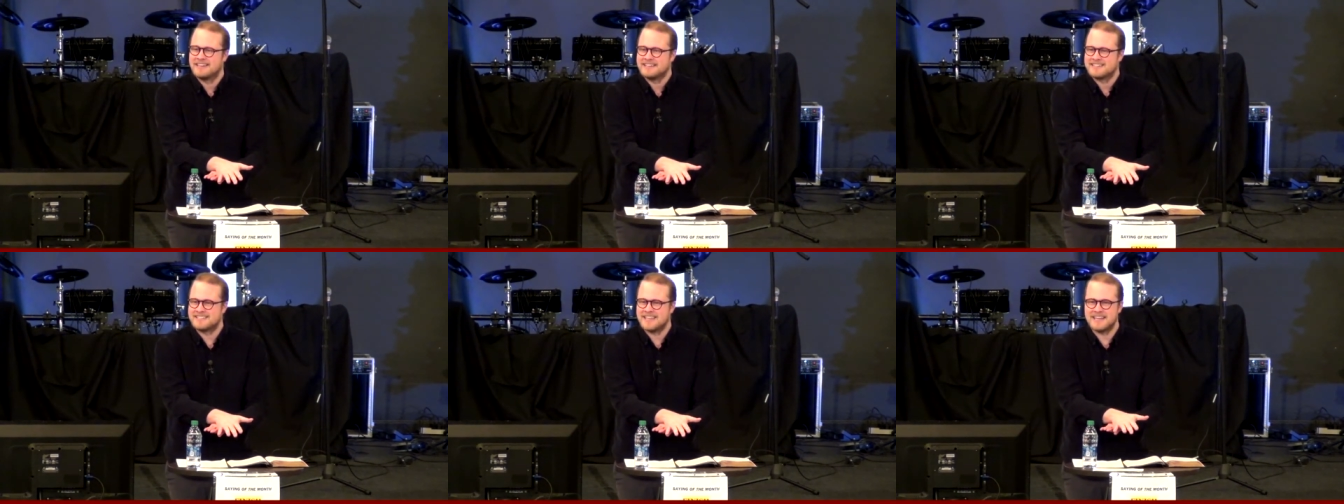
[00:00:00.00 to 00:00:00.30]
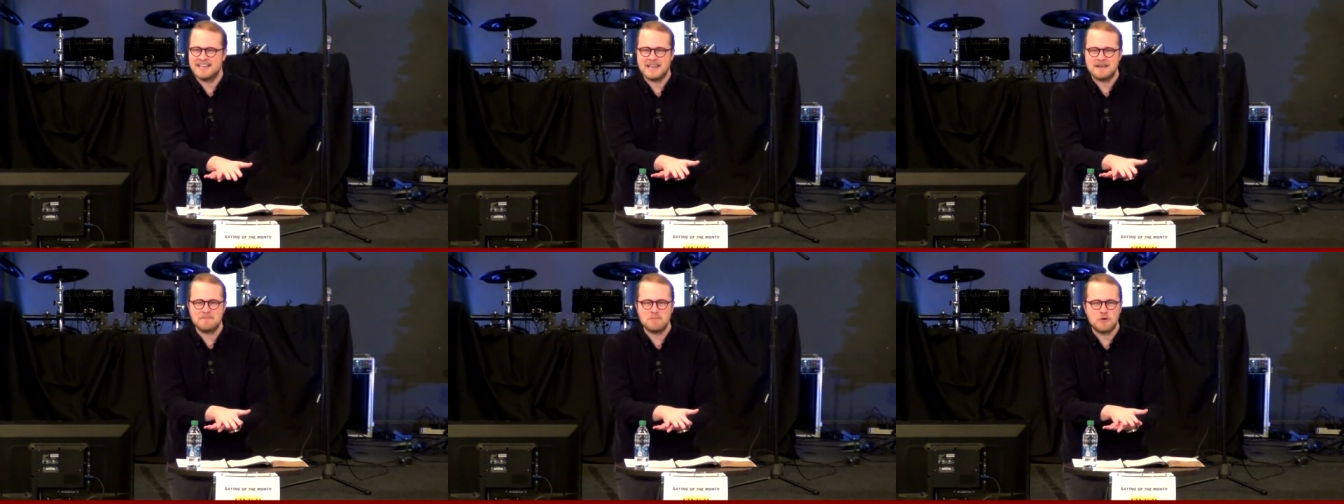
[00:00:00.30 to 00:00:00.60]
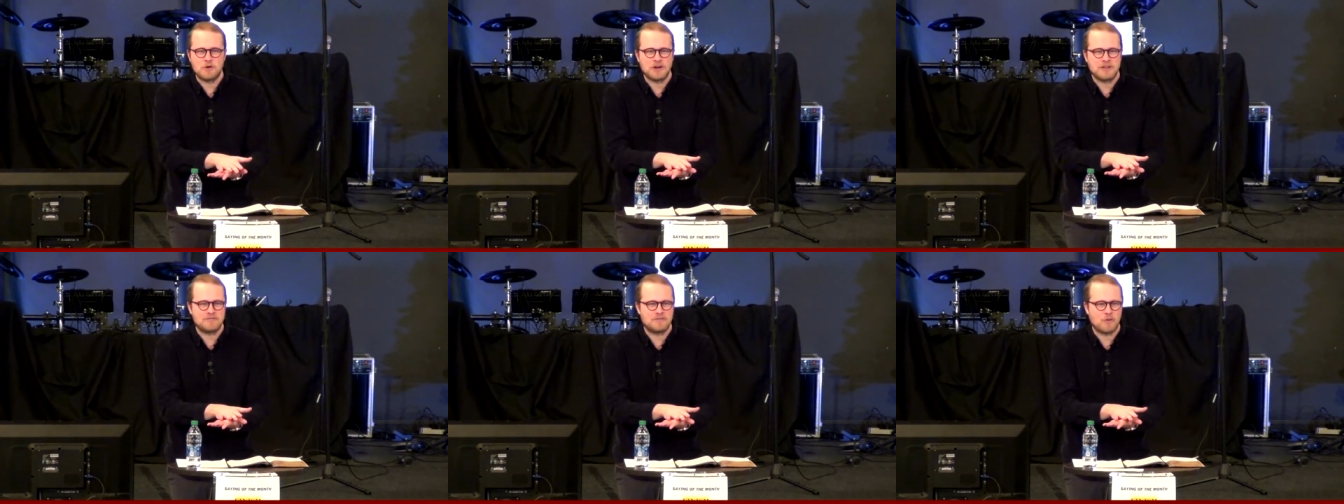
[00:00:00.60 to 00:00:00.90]
Sunday
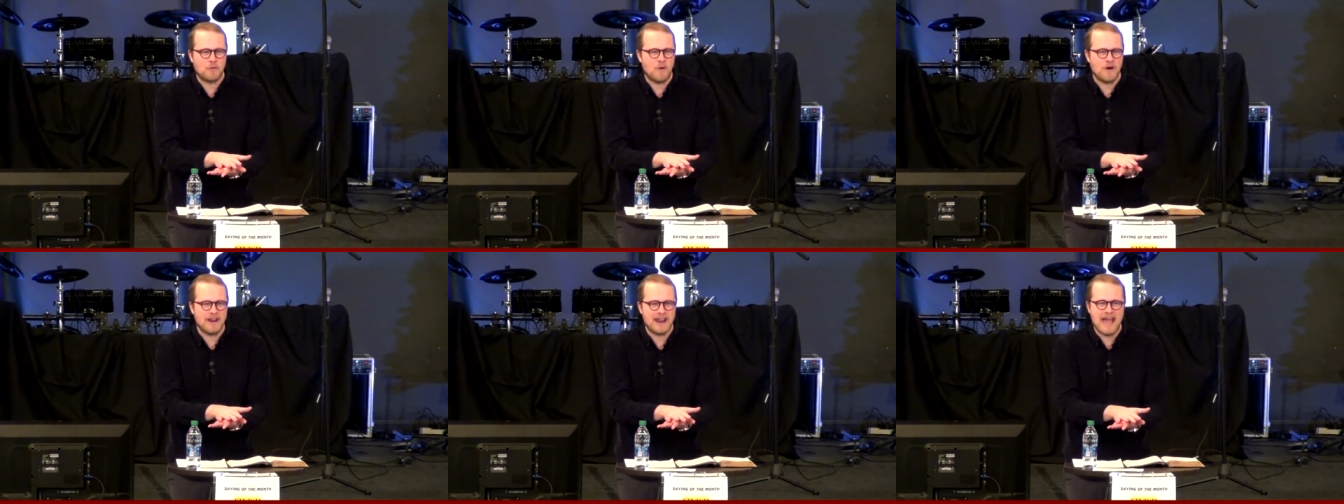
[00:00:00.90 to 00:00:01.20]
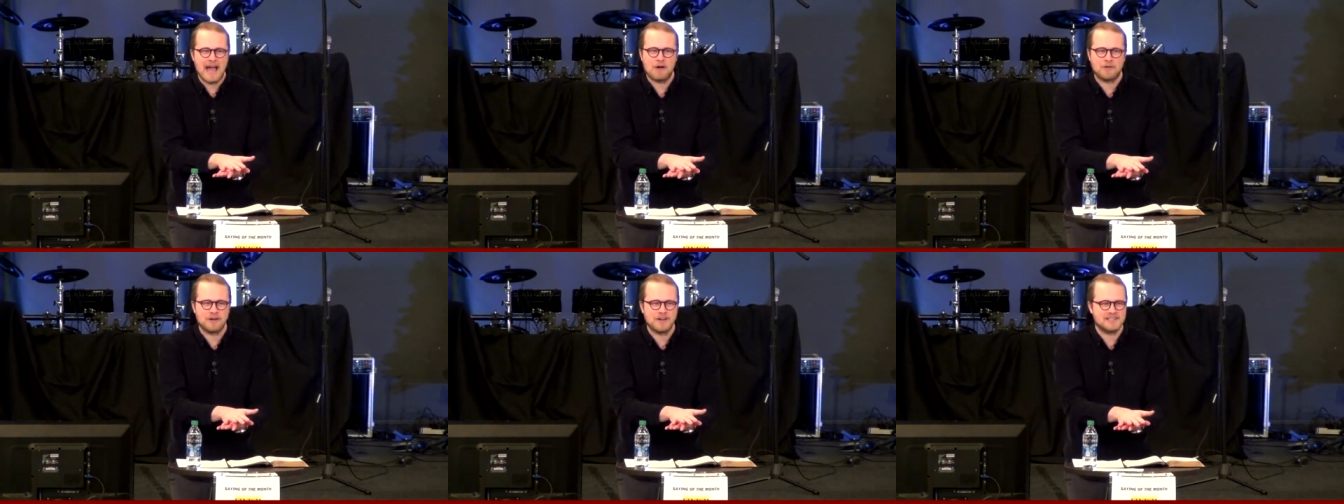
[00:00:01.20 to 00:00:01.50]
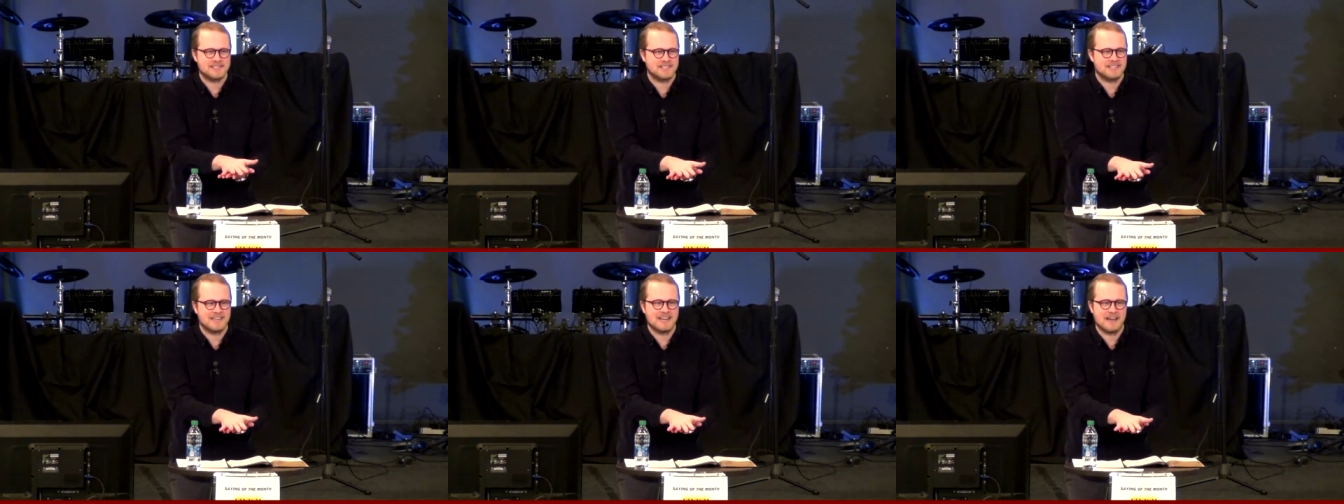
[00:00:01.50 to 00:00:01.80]
morning for one hour
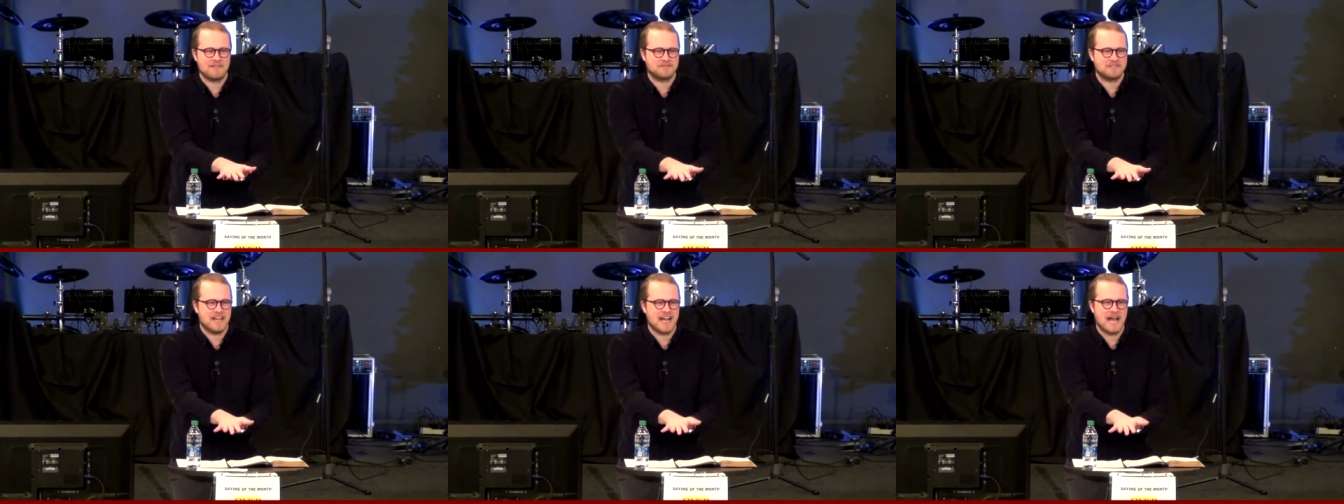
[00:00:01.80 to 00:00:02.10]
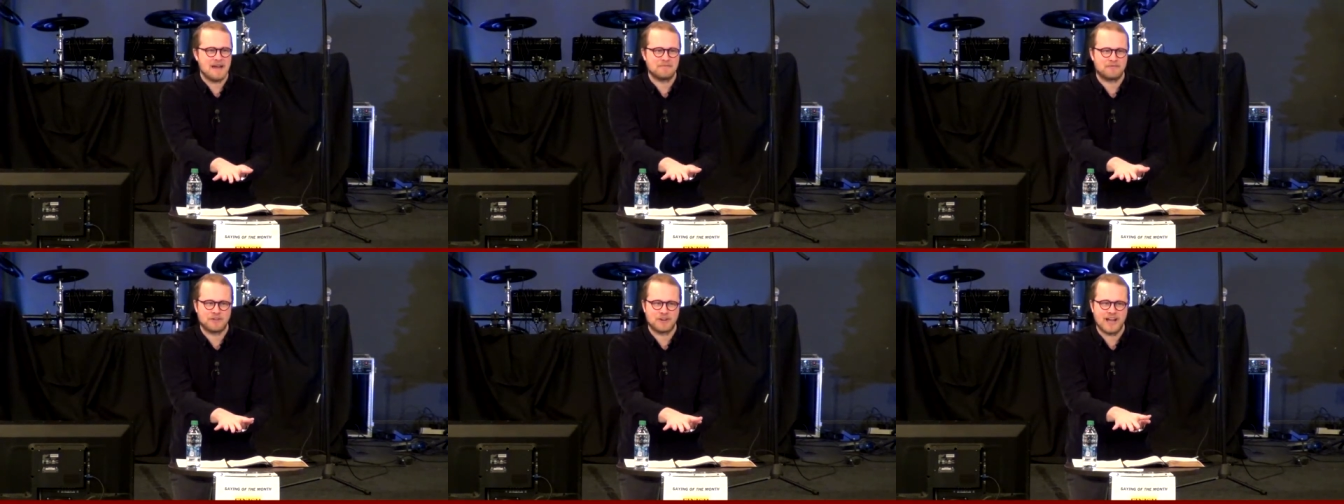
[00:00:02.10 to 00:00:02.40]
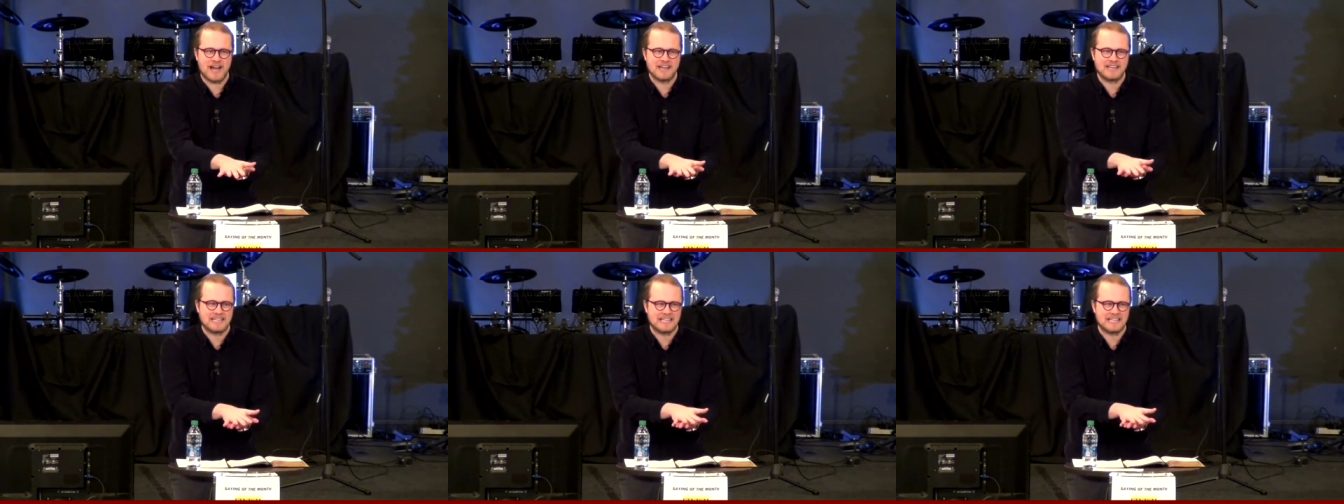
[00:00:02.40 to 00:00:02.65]
isn't enough time for God